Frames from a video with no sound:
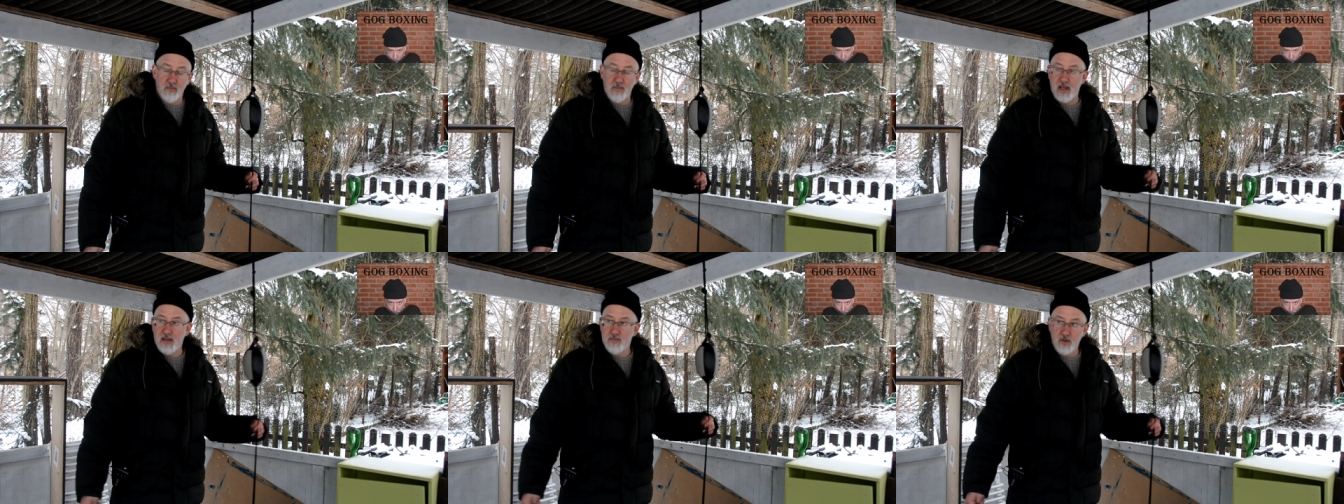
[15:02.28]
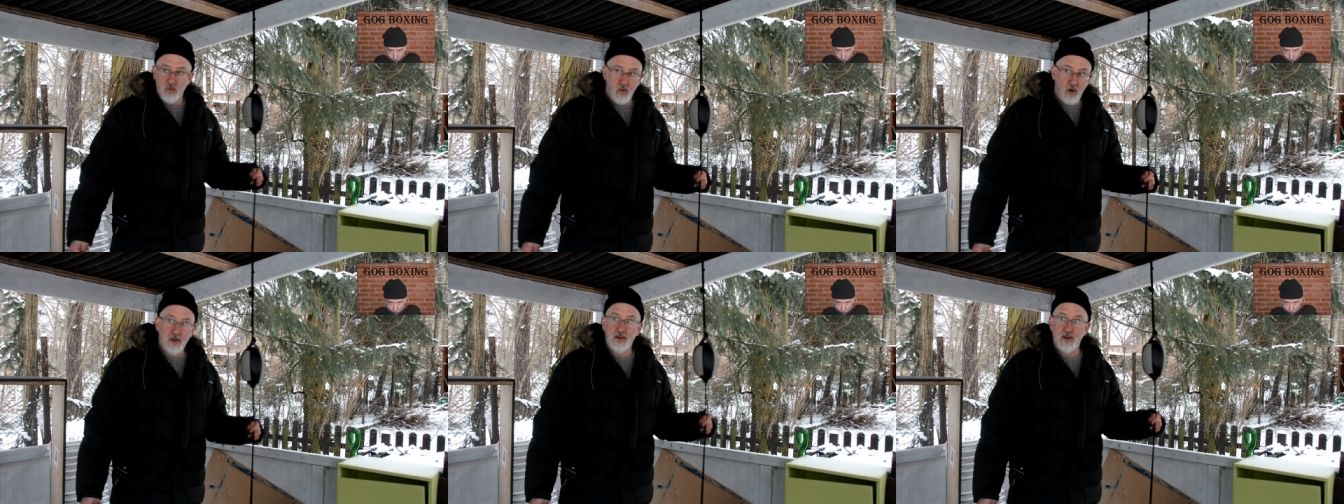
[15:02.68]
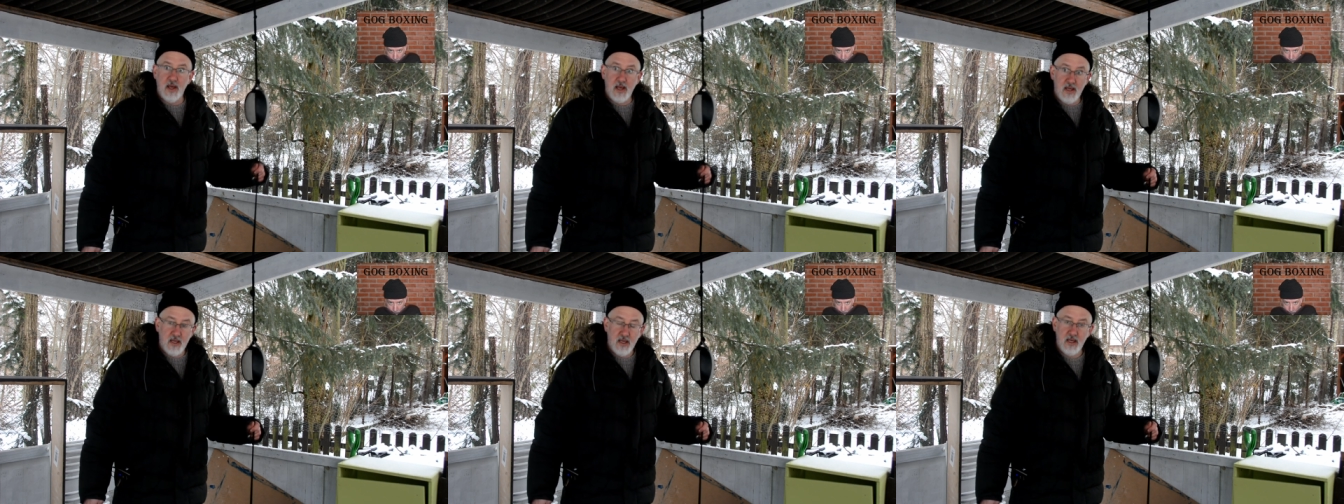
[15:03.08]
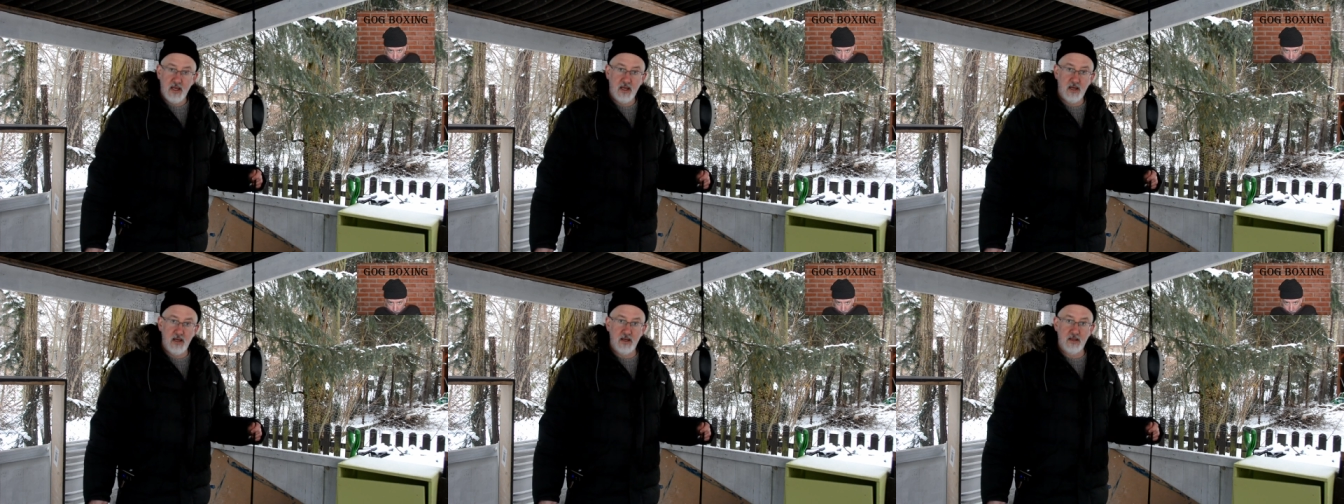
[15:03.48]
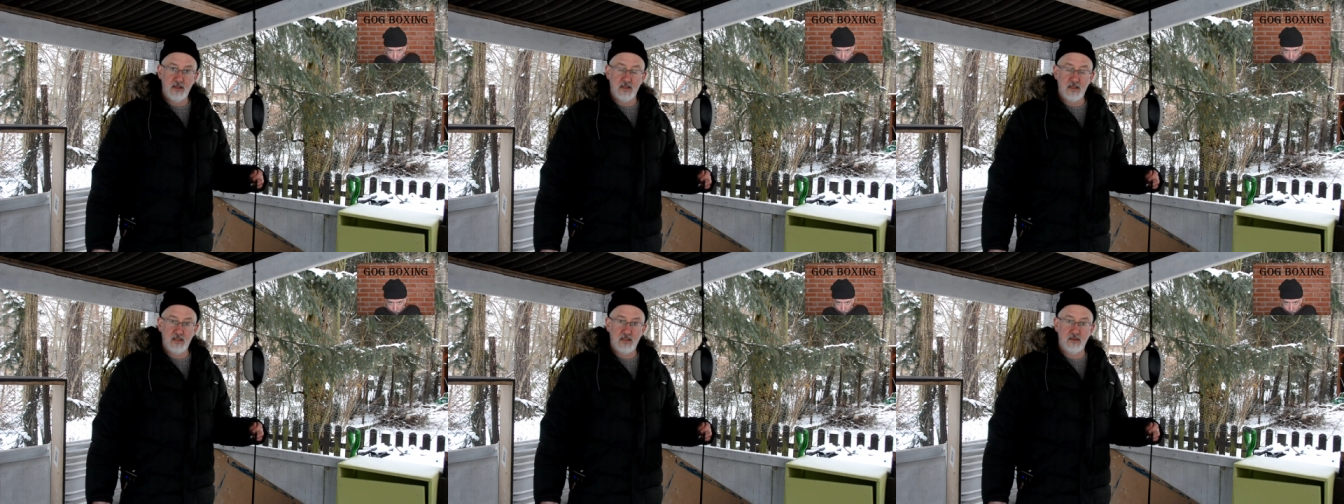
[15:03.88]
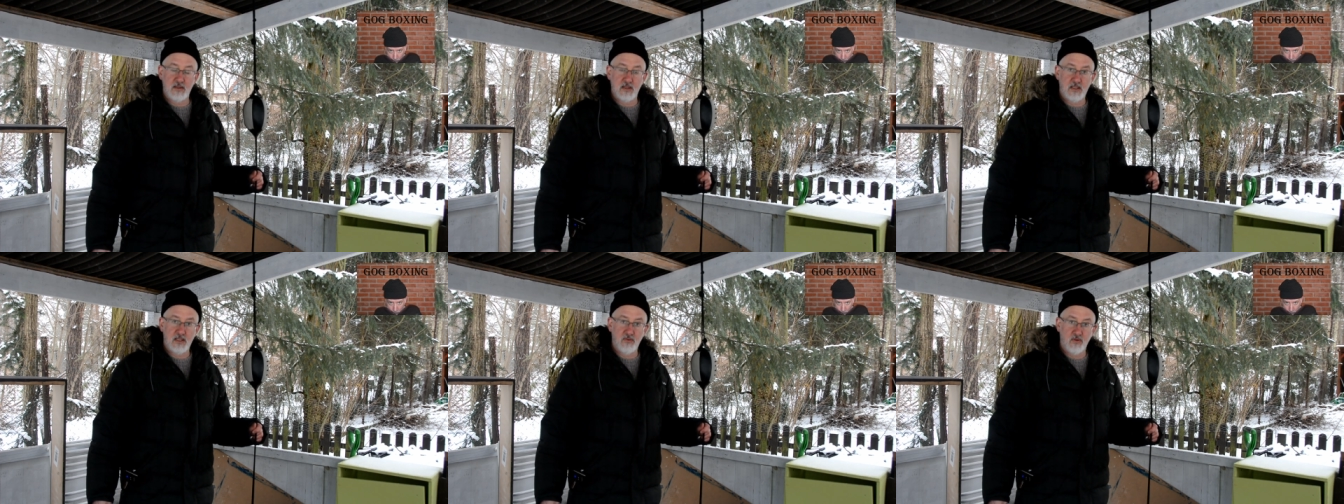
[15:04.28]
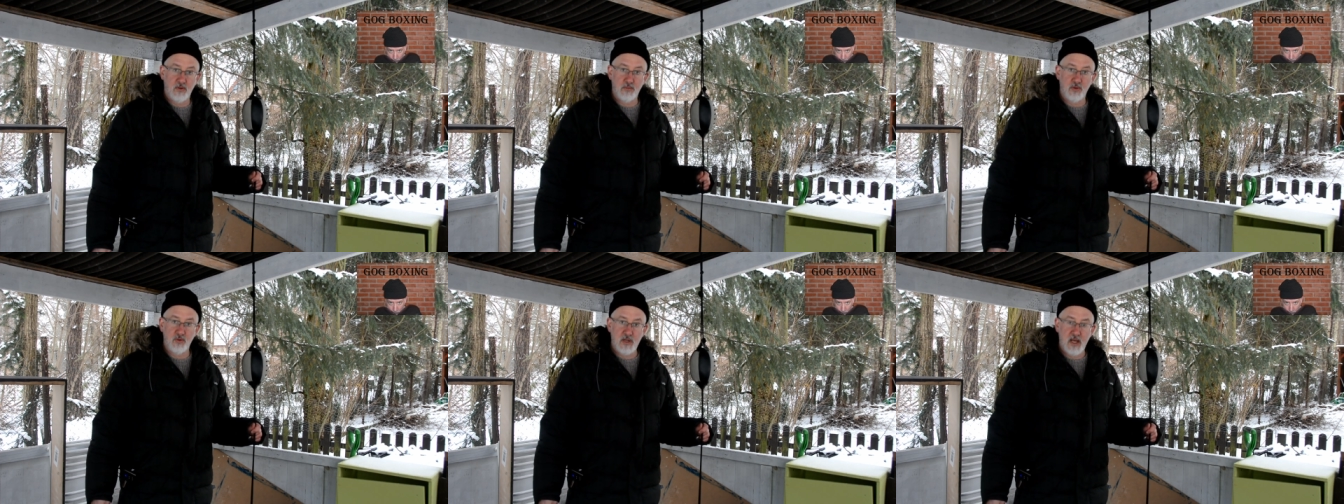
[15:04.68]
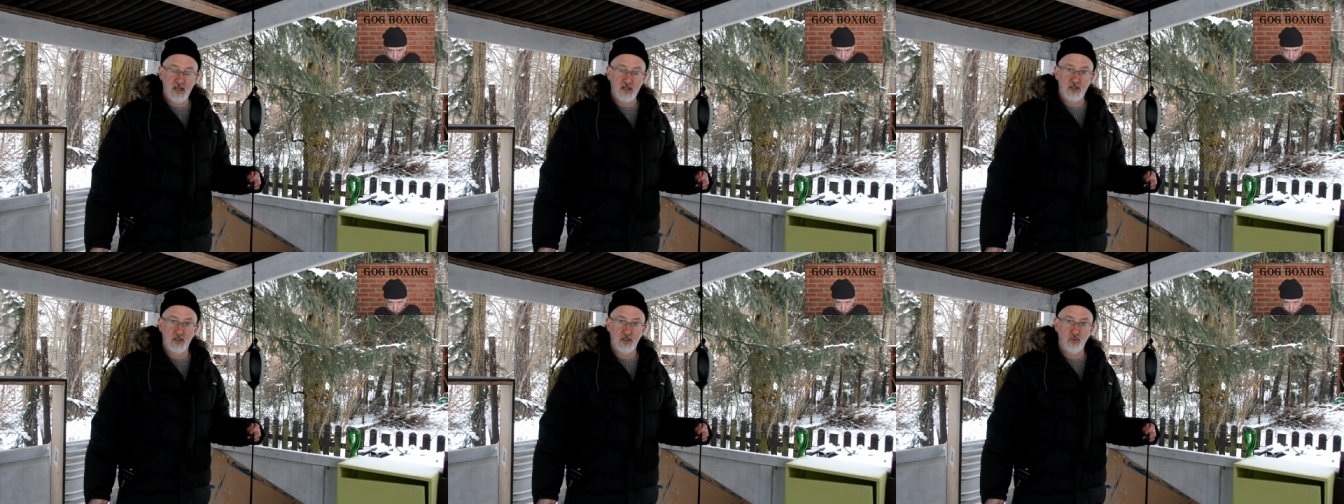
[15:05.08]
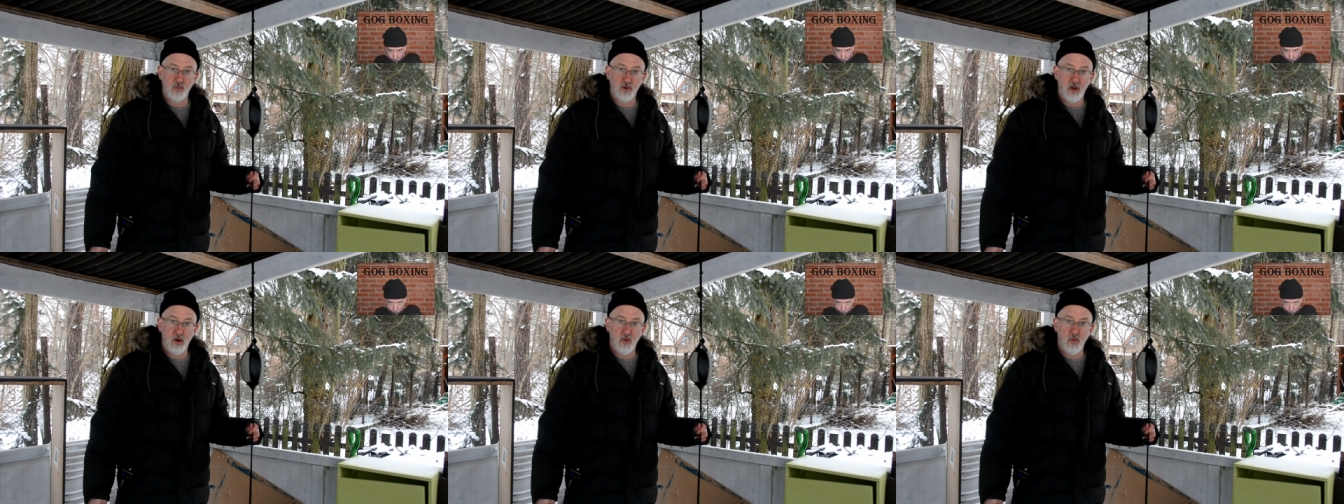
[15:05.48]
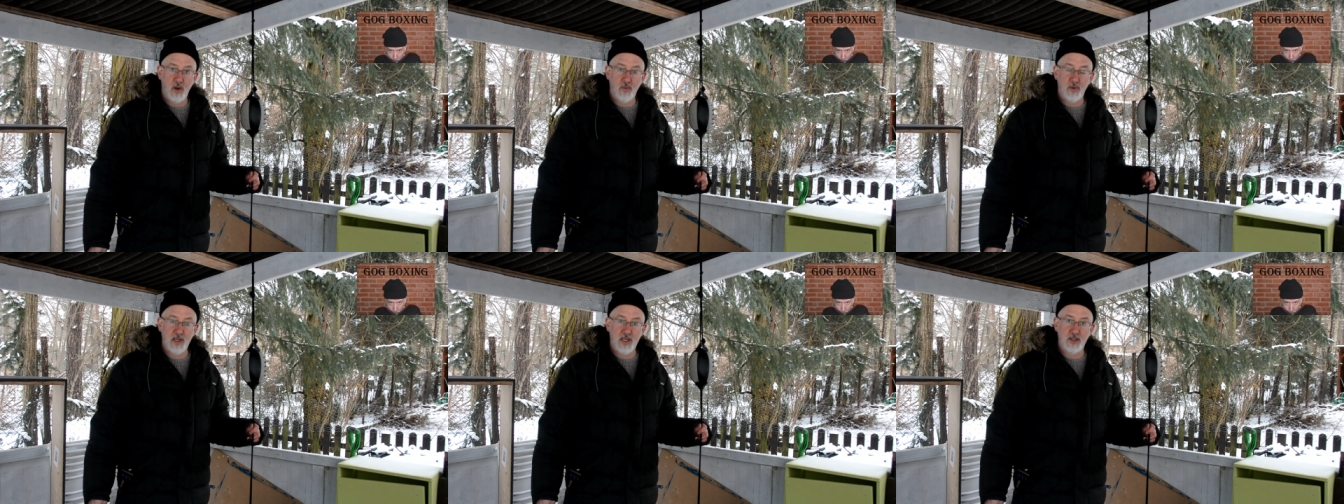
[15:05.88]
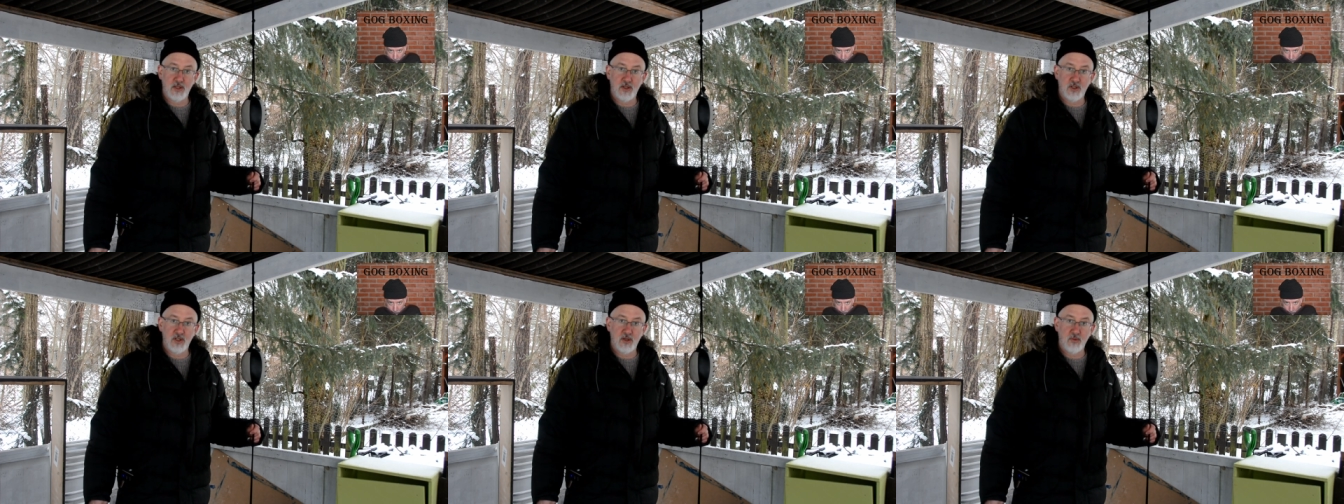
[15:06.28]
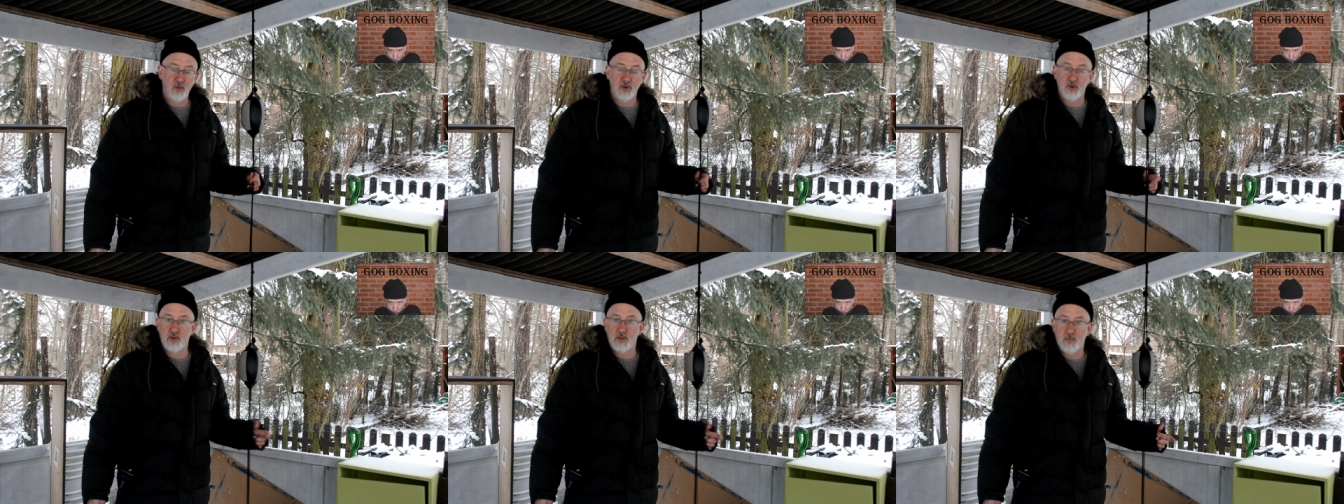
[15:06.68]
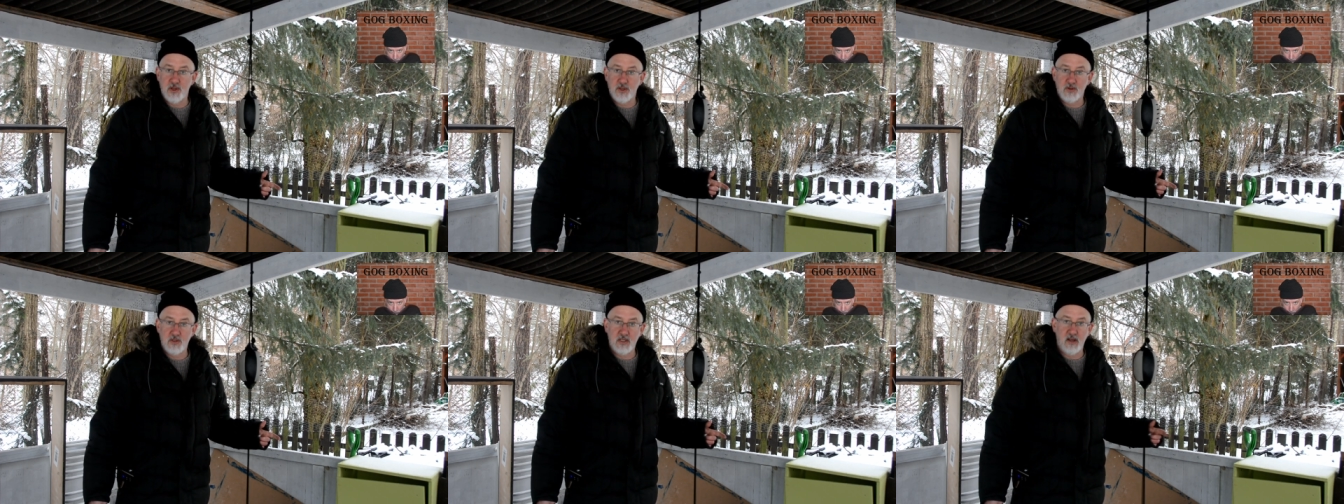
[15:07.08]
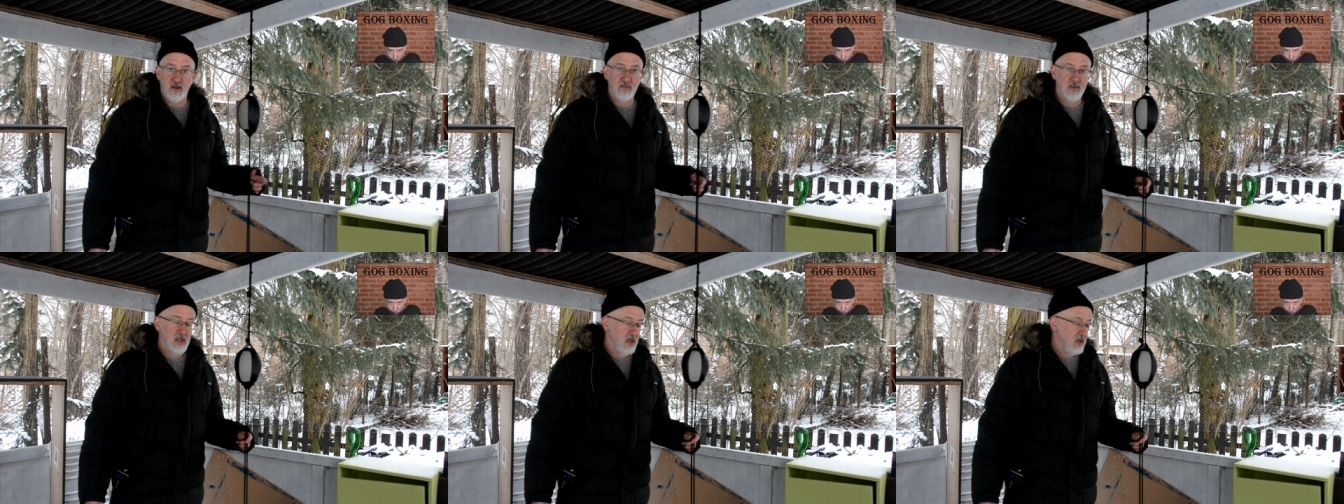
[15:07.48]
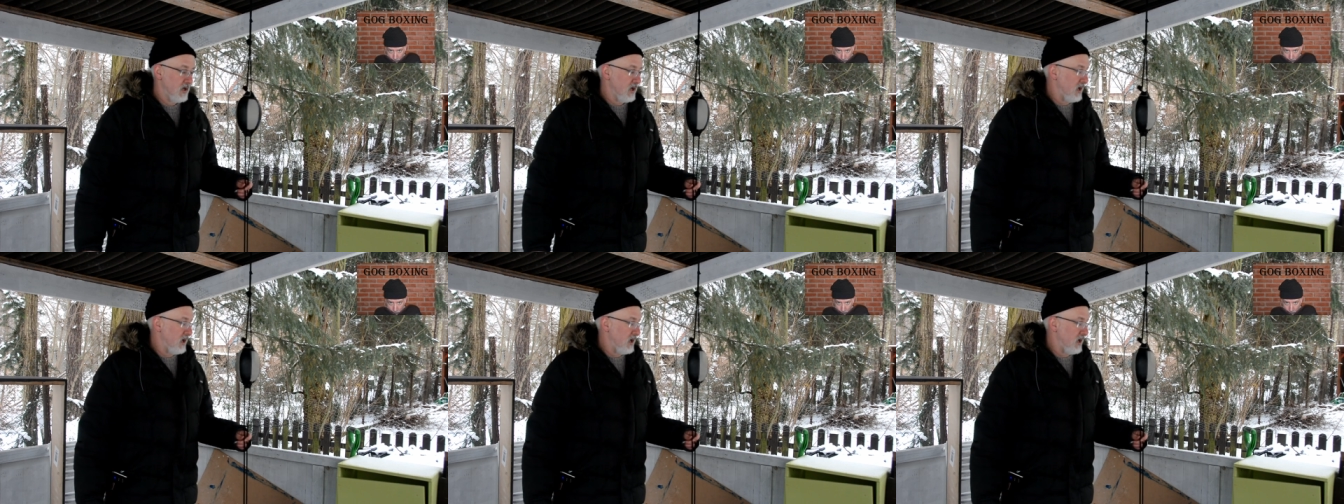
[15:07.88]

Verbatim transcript: or maybe one day, these different mutations will go away. When we get in the gym, we'll do some other stuff.